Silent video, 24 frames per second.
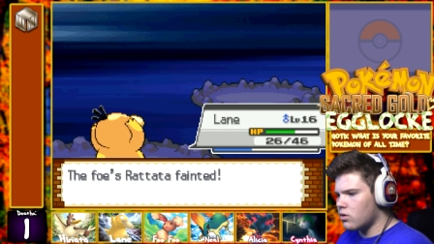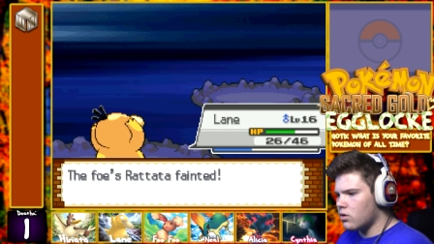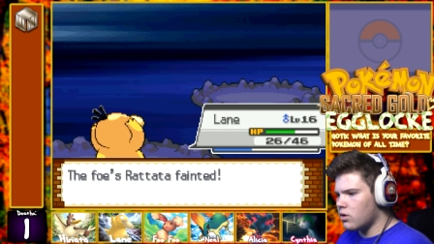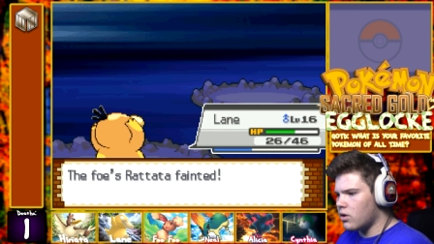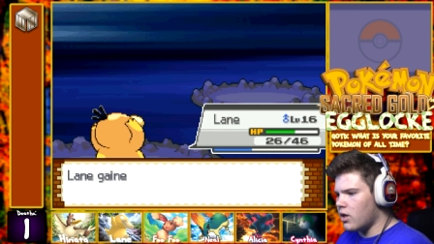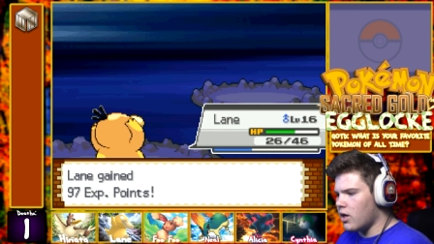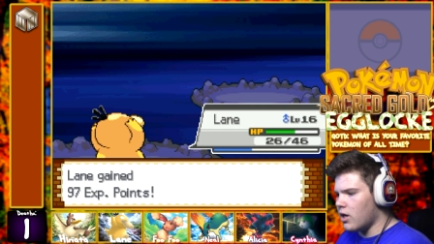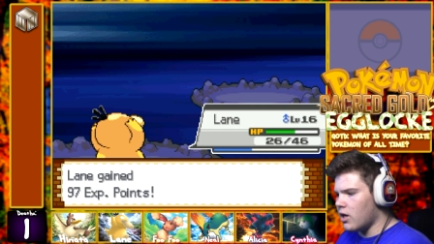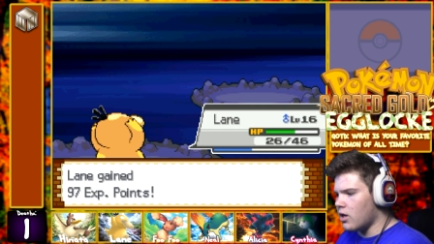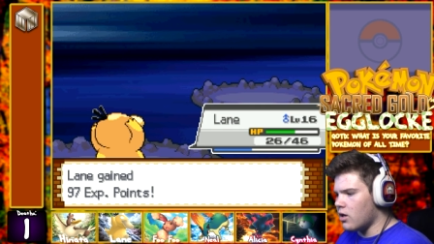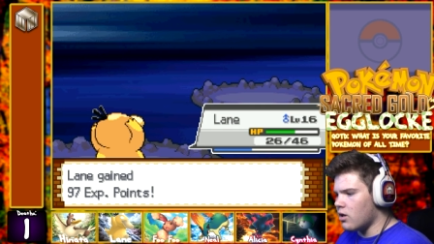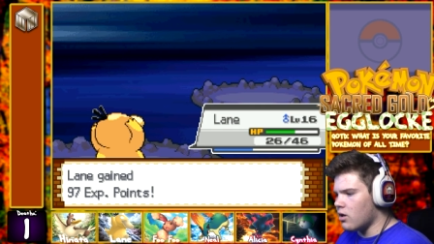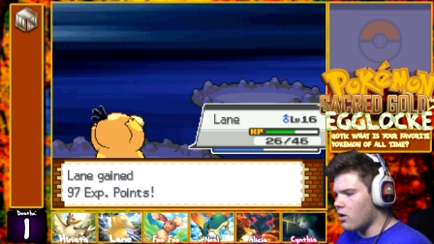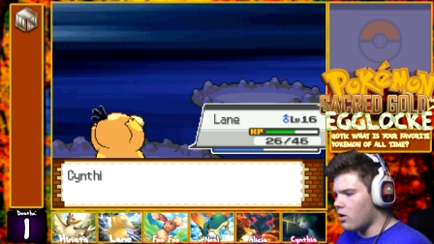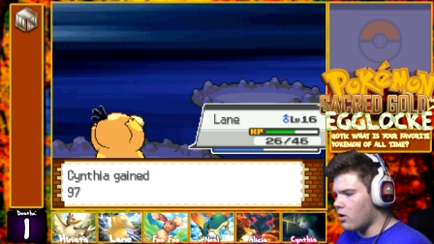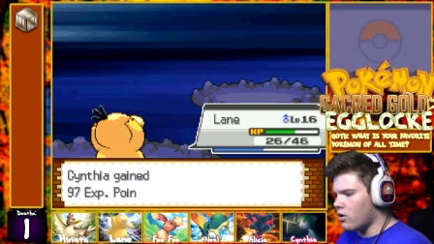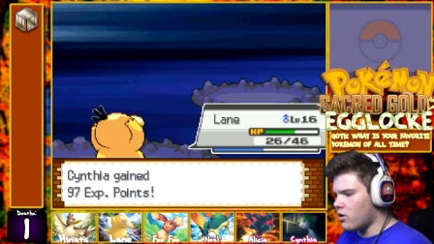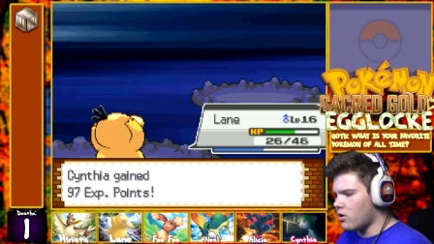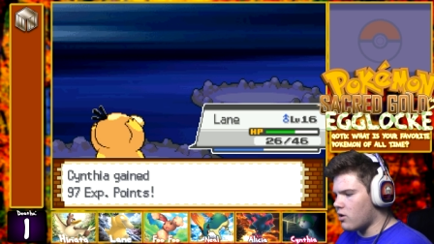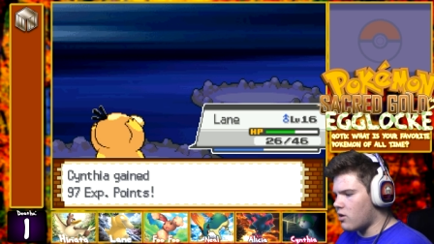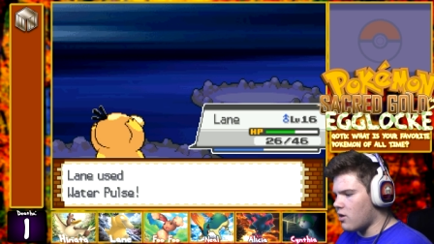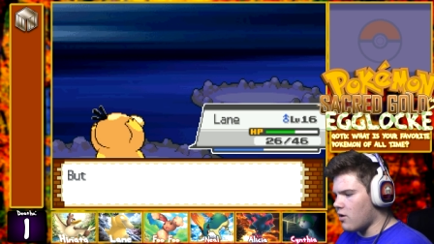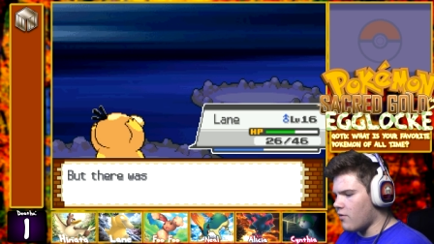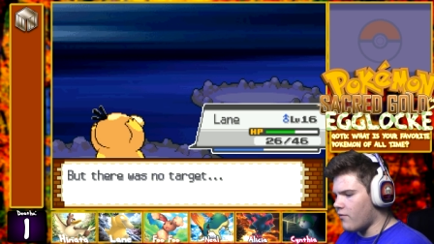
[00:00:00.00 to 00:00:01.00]
Yay, hurt
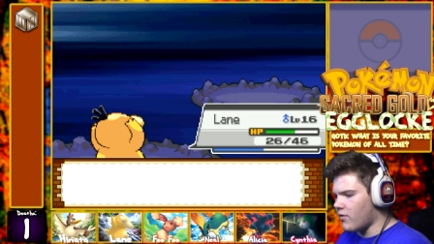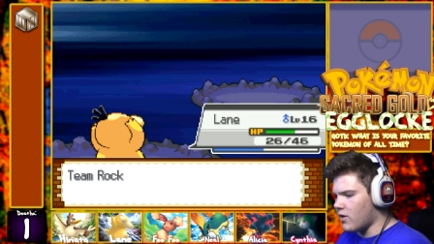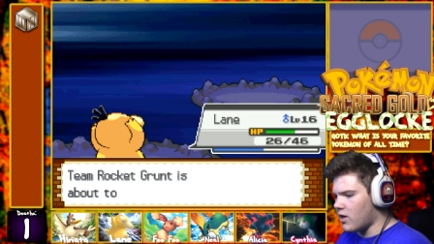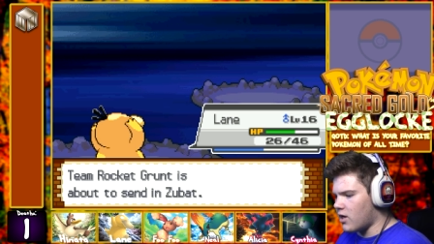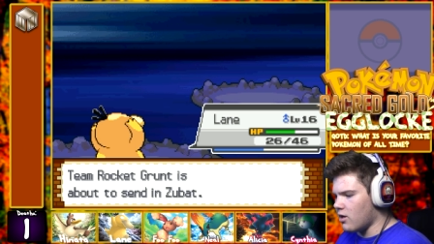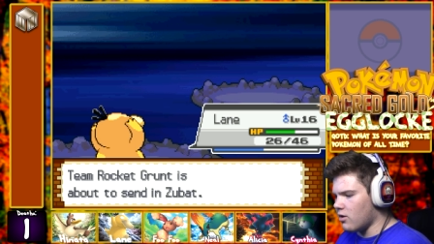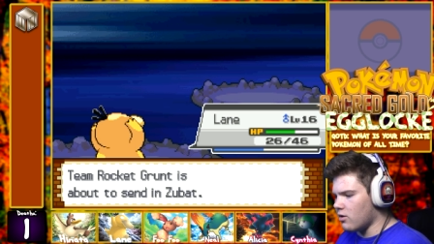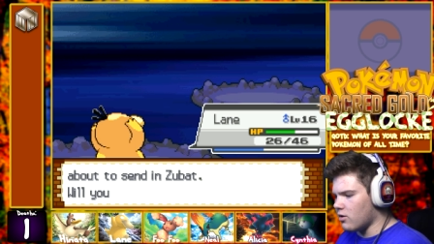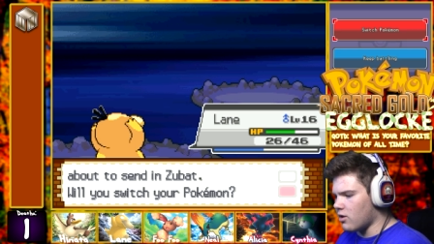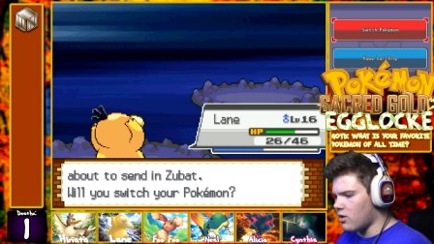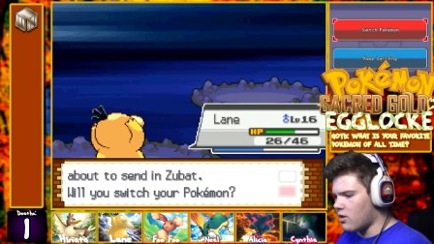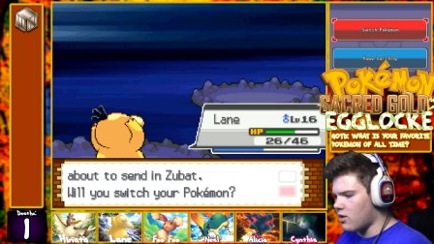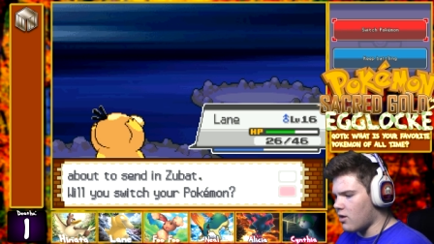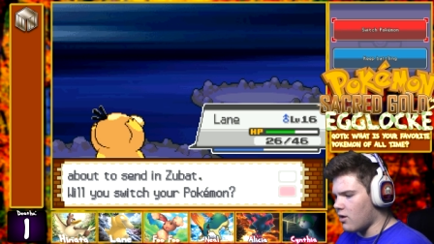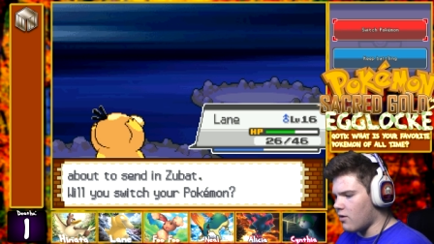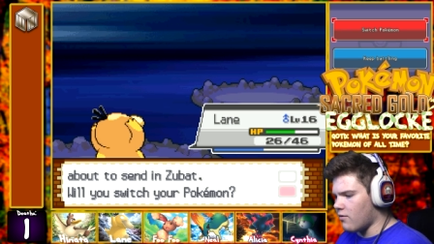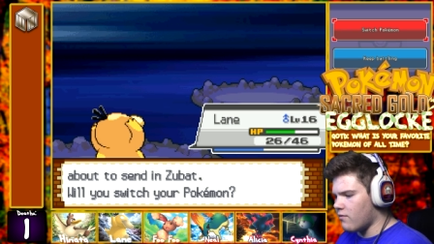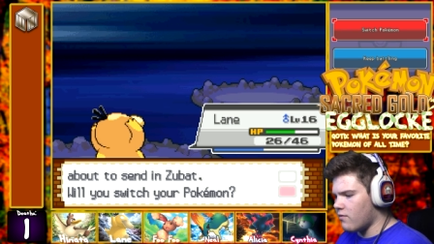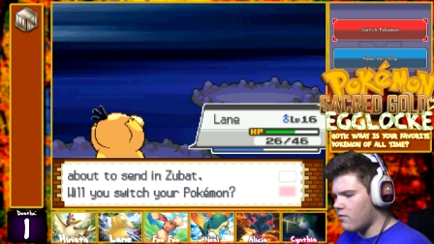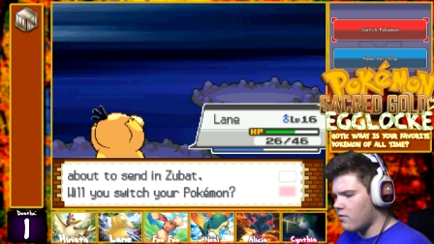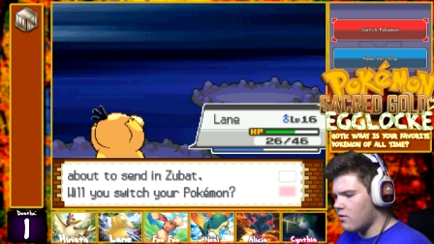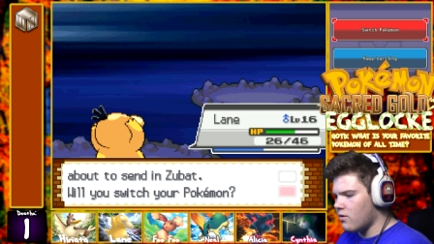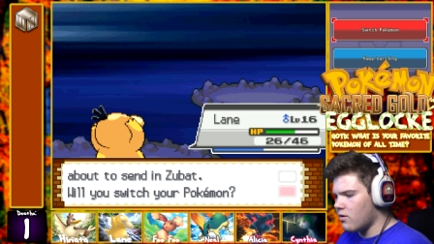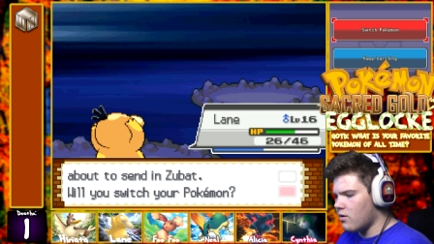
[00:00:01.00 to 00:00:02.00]
itself and killed itself.
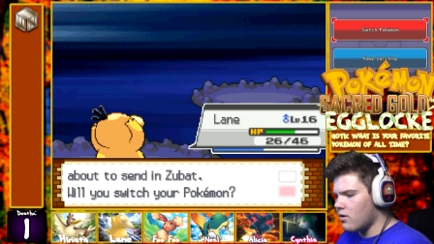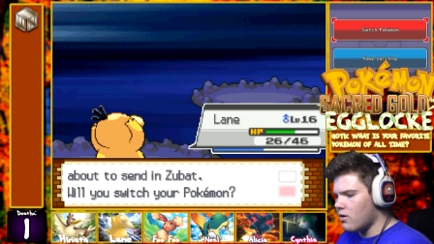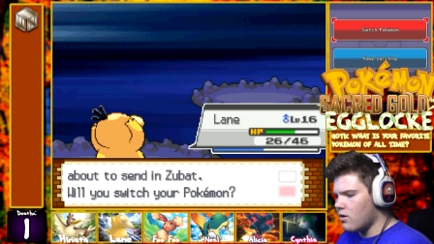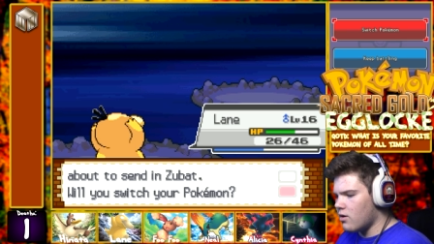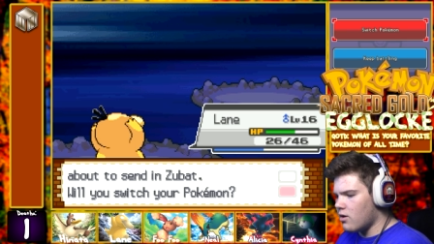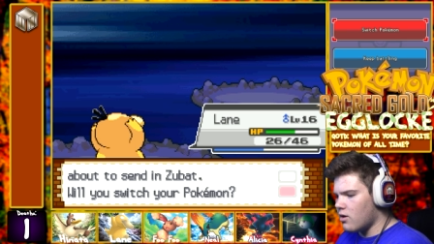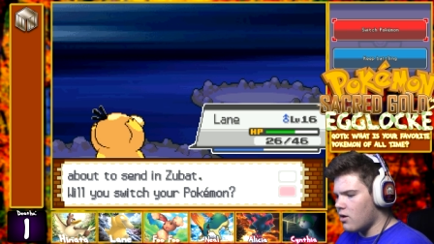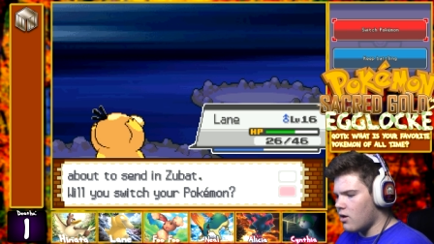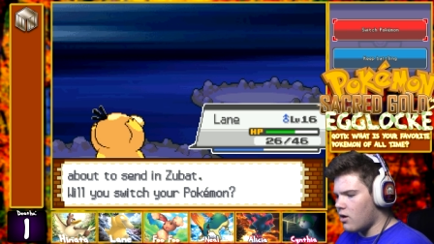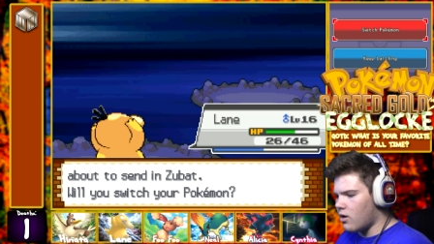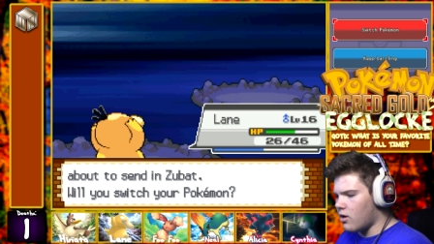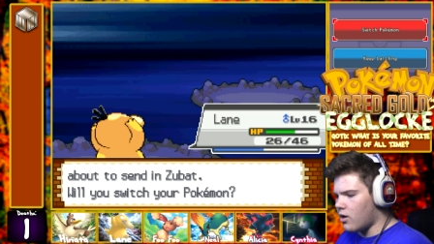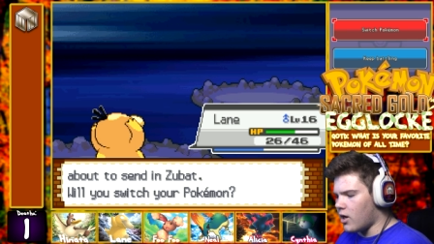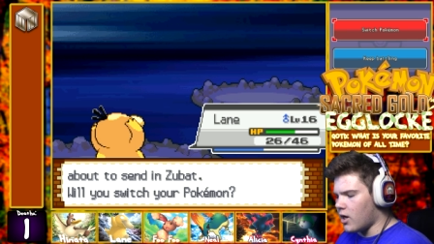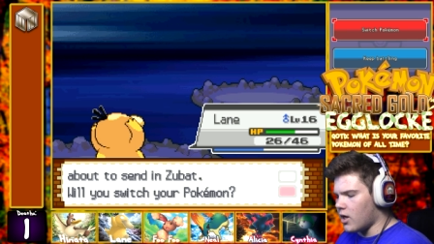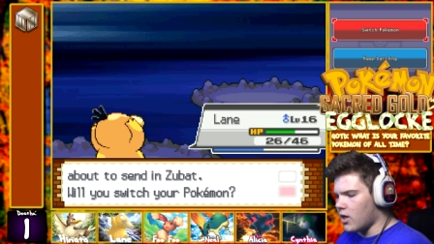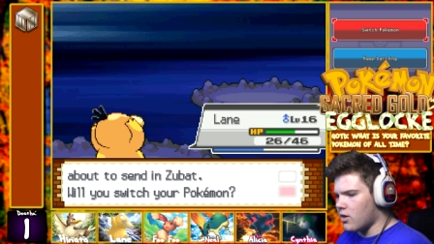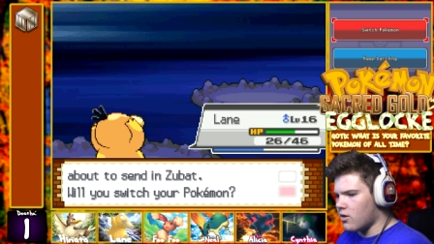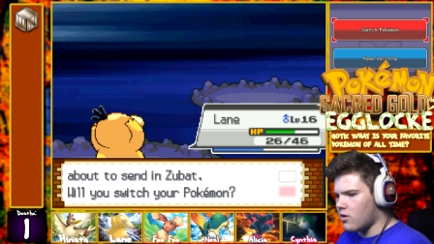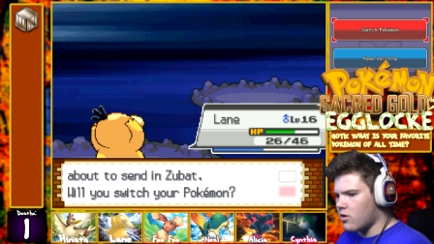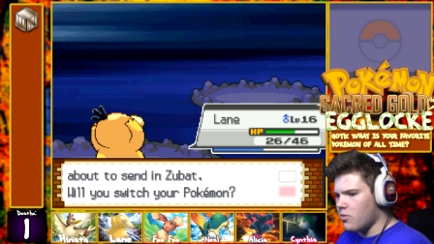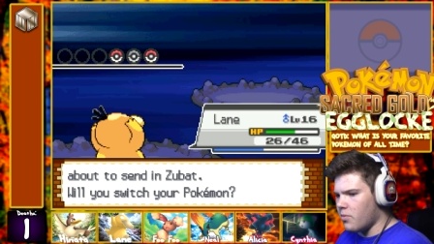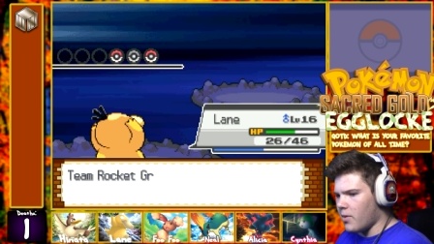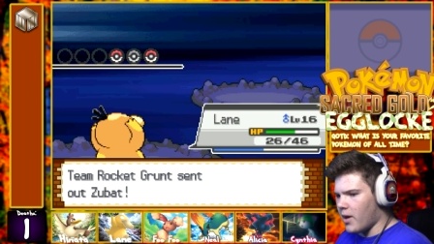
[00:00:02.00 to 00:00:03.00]
Alright,
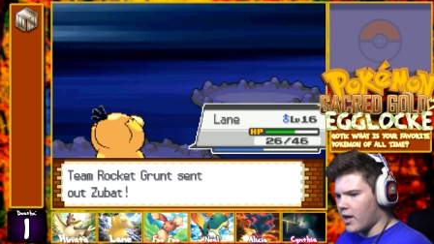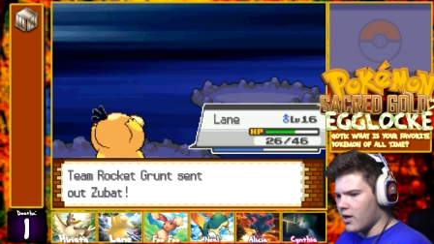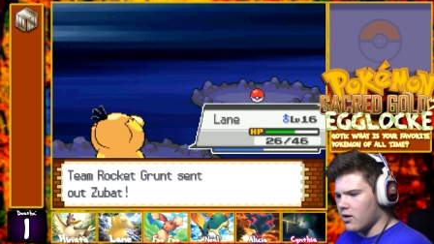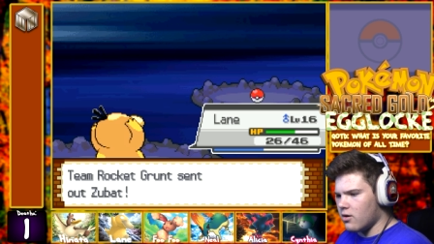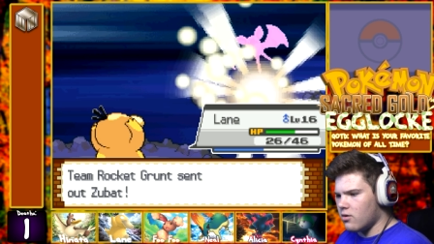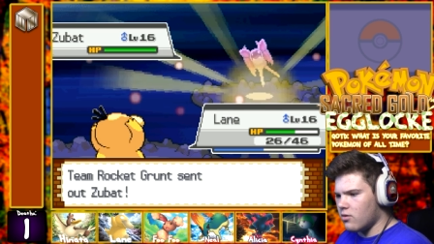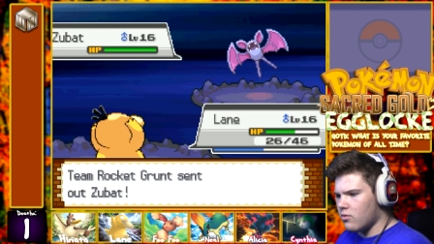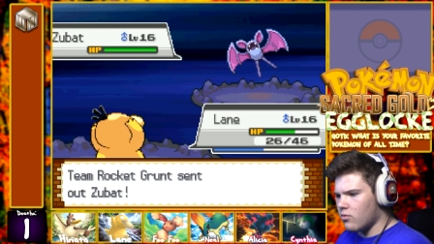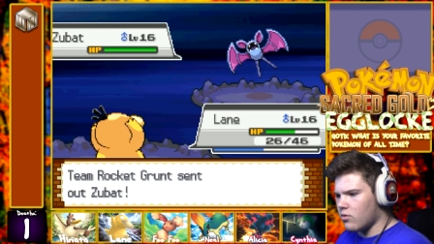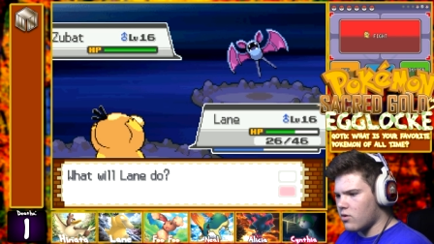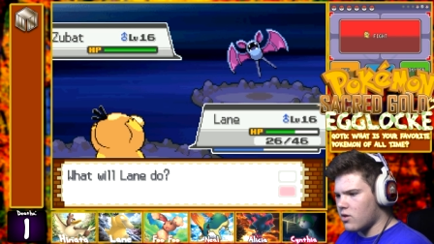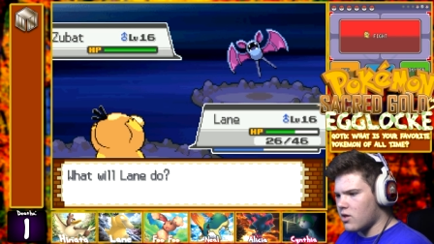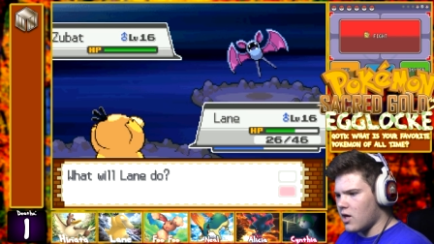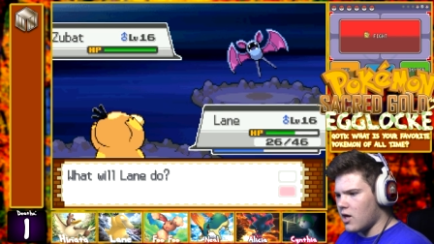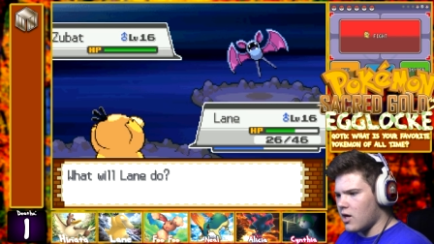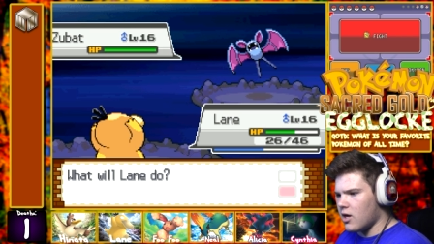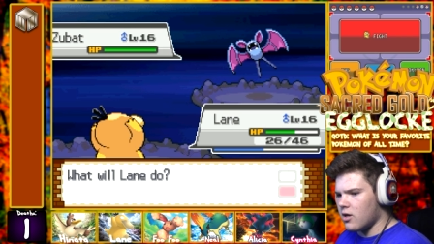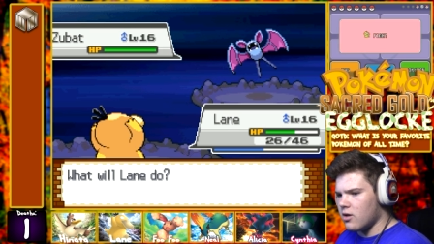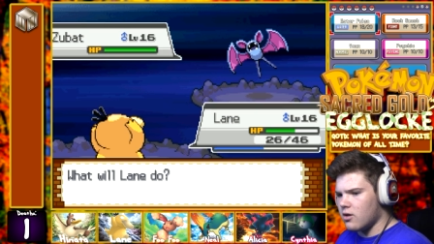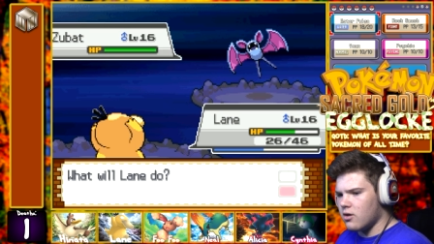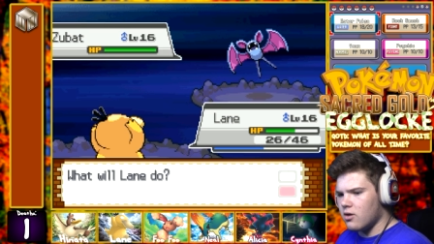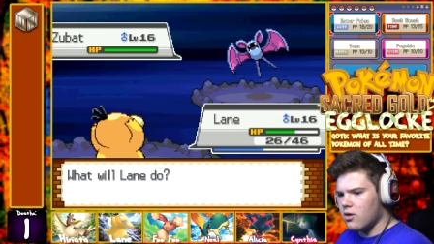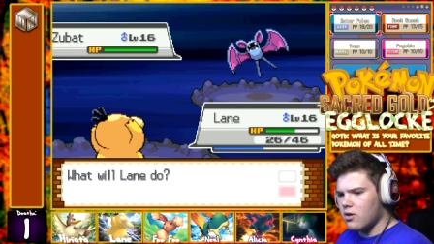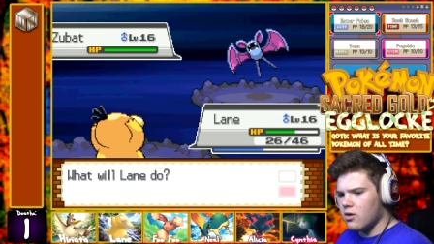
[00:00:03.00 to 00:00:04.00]
Zubat, we'll stay
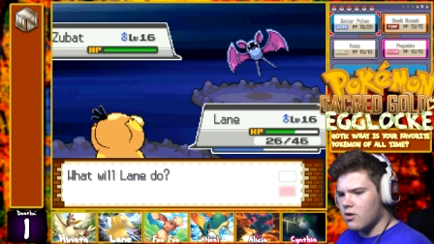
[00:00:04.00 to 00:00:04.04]
in